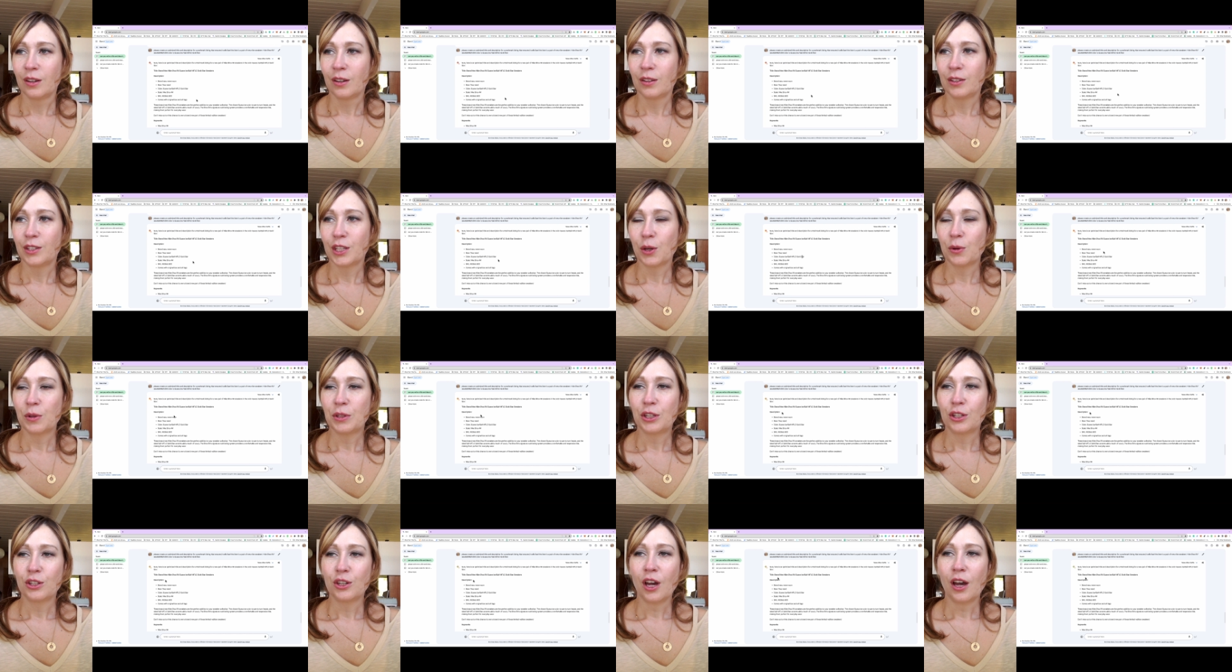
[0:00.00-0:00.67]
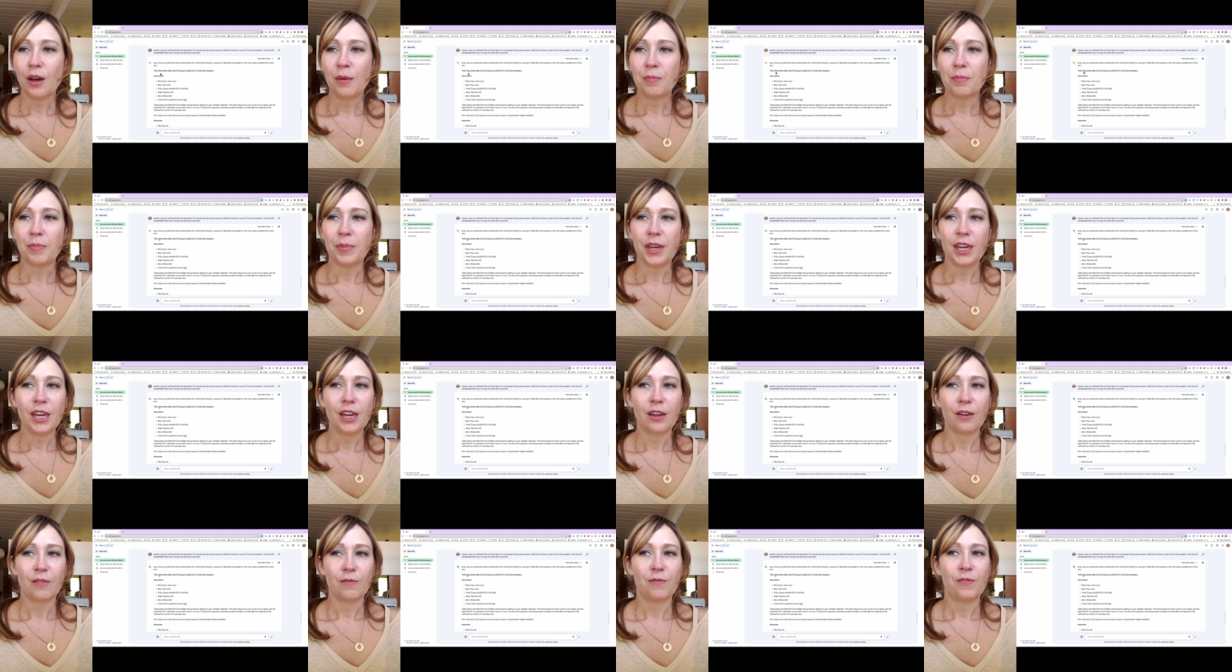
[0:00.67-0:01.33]
So it's not
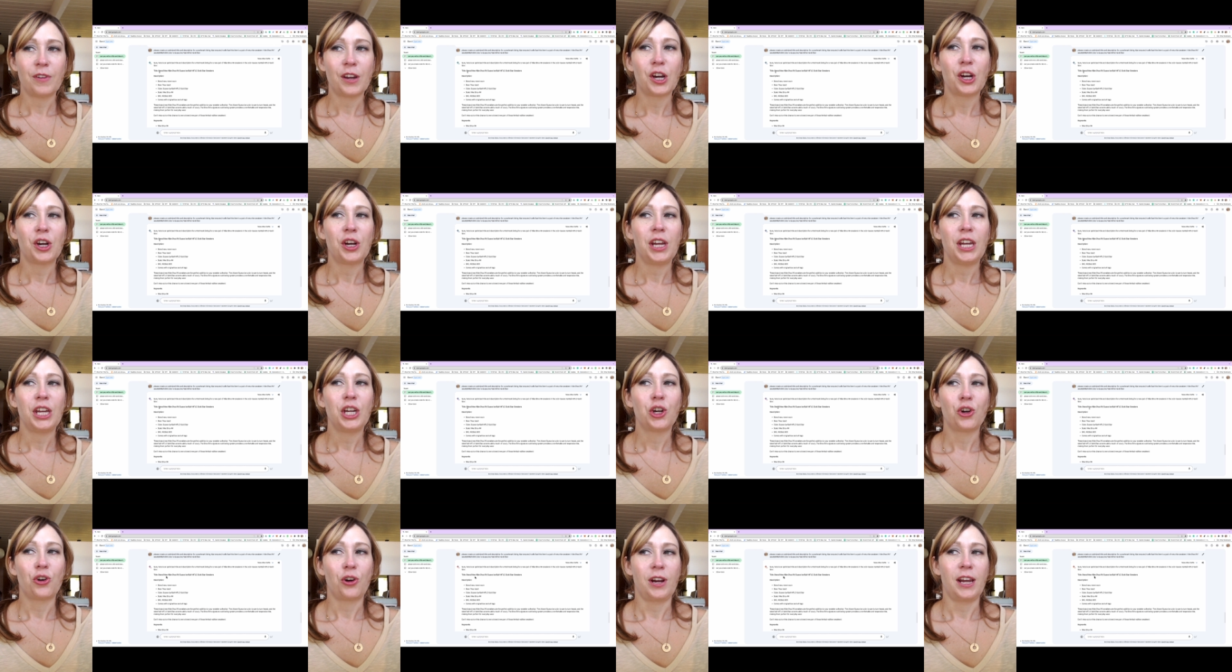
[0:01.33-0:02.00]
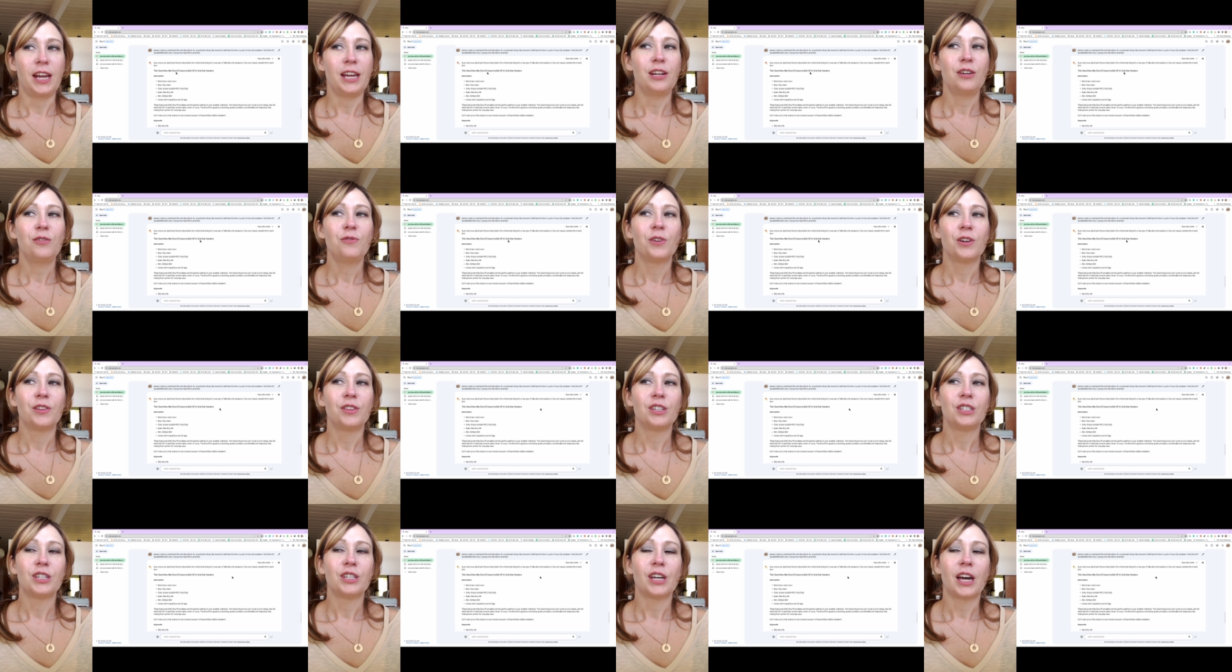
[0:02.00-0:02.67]
being very creative
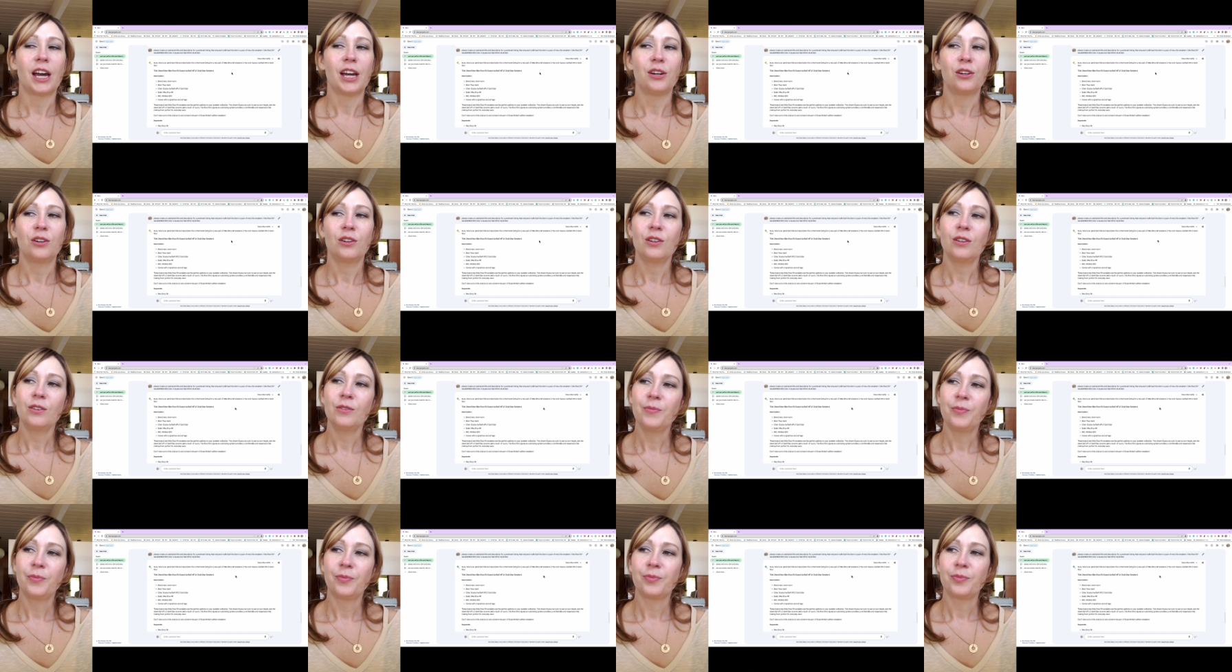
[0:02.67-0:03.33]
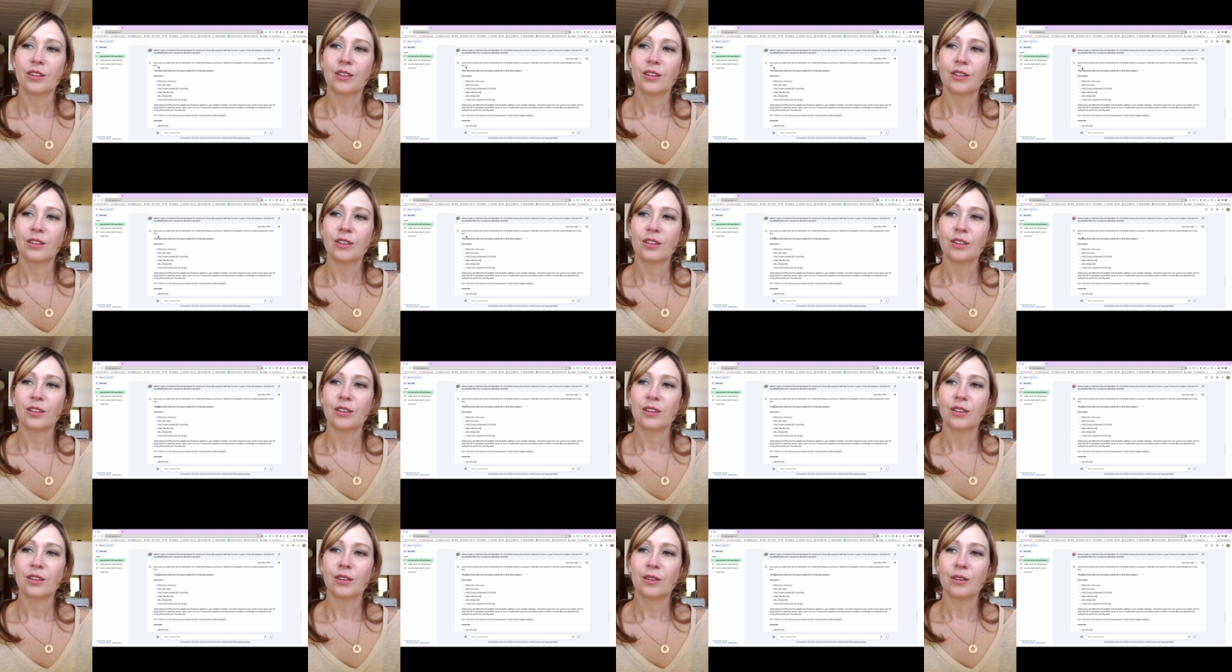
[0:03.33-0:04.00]
on the title,
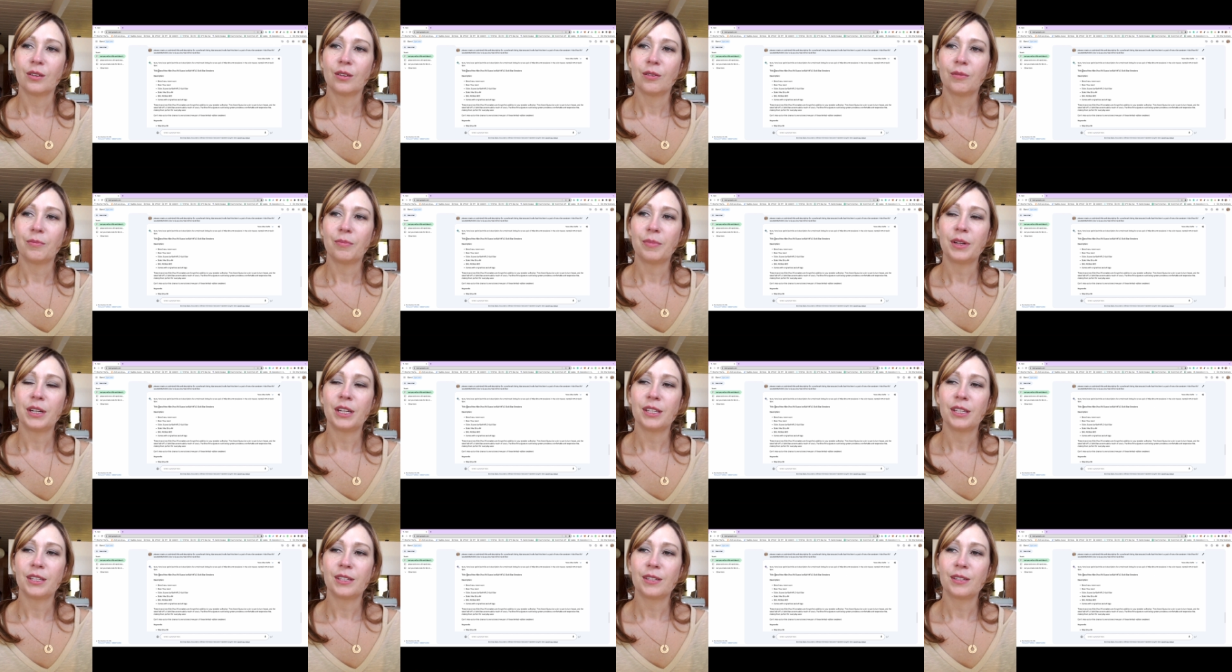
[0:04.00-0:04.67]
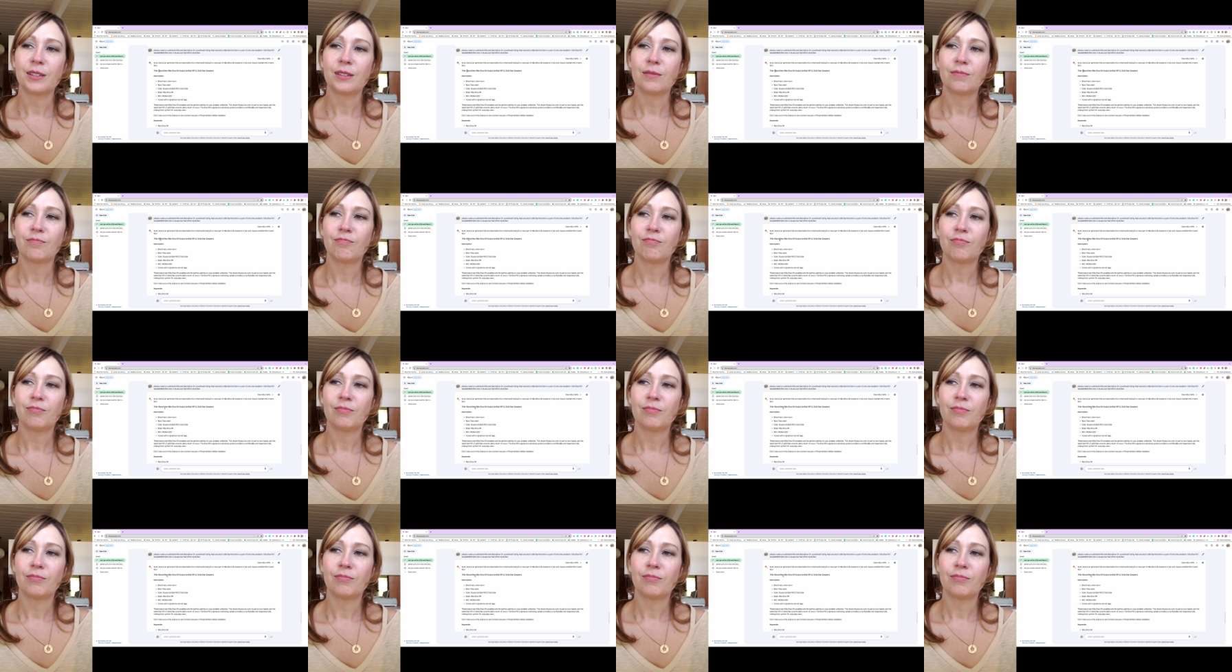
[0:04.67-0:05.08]
but it's